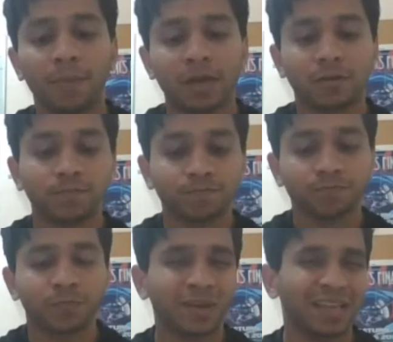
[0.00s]
but
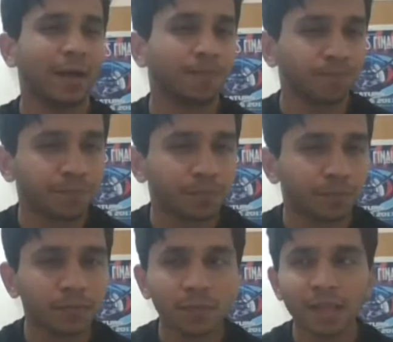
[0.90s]
but
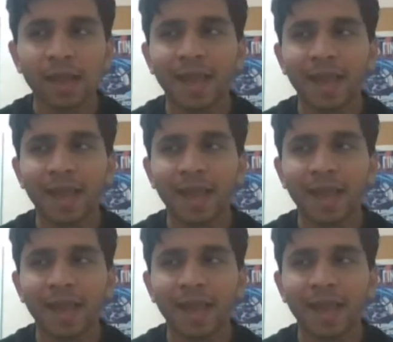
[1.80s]
yeah